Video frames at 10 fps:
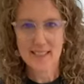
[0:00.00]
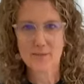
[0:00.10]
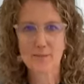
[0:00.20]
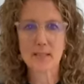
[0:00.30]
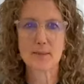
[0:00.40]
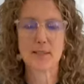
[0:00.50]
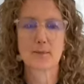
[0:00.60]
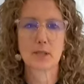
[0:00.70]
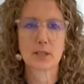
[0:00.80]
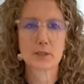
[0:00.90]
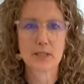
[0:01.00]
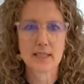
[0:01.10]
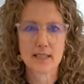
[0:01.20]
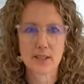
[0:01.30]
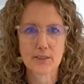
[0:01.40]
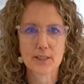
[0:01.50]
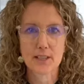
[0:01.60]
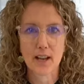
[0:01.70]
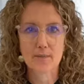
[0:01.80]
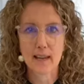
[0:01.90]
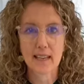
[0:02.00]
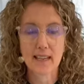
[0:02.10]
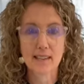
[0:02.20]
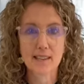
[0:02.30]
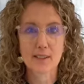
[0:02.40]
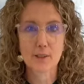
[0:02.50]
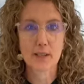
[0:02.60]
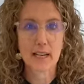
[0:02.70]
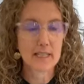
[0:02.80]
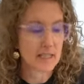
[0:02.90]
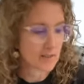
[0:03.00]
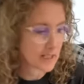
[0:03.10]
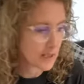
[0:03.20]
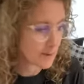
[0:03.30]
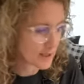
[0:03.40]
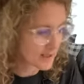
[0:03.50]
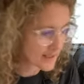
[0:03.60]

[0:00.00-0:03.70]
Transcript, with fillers: It must be someone who does a lot of sign making and creativity with